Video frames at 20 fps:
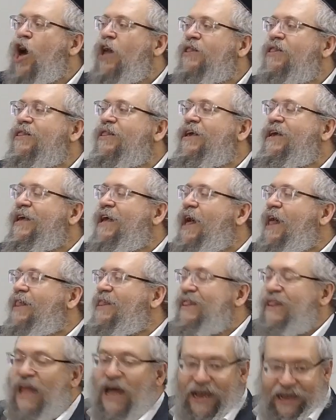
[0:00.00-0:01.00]

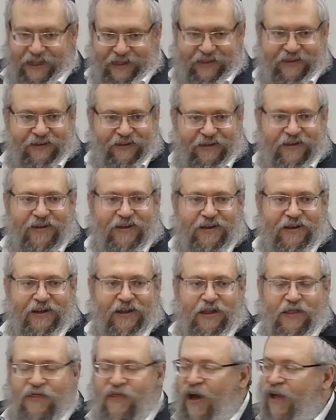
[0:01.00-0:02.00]
v'riboy, and an
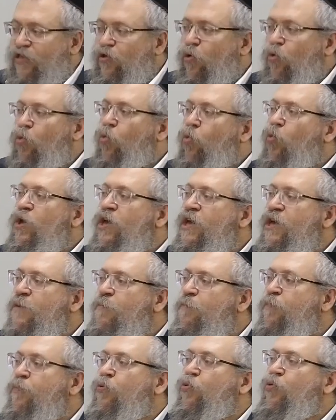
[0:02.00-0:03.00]
increase,
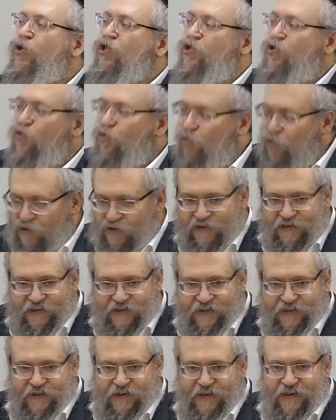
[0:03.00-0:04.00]
betoisvis v'riboy, with an
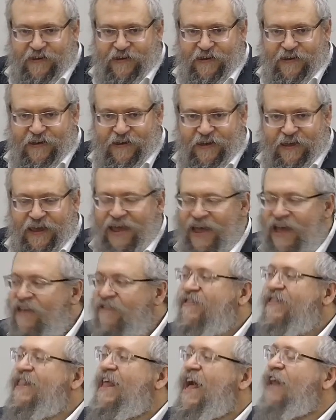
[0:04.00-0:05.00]
added and
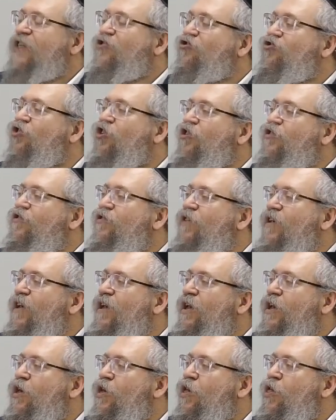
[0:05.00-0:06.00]
abundance, liyas
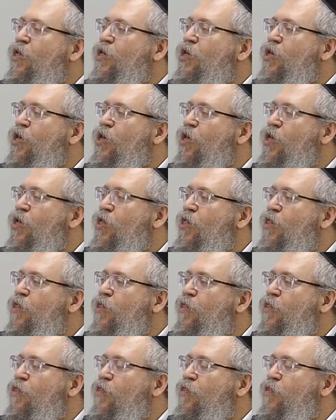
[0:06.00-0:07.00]
gili or nisayf baruch
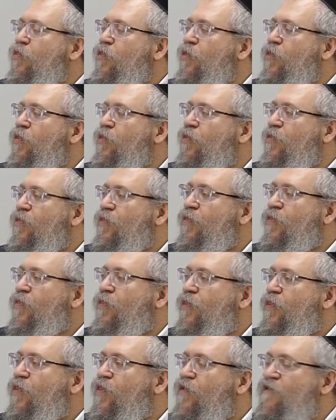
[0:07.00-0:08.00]
hu lamata, for
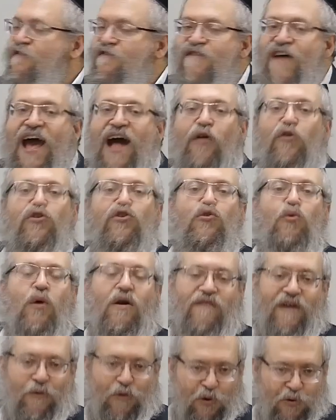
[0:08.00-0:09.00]
the revelation of the Ein
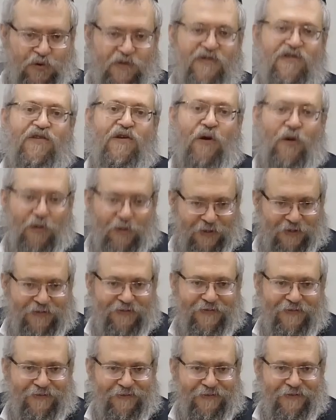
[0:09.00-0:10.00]
Sof to be revealed below.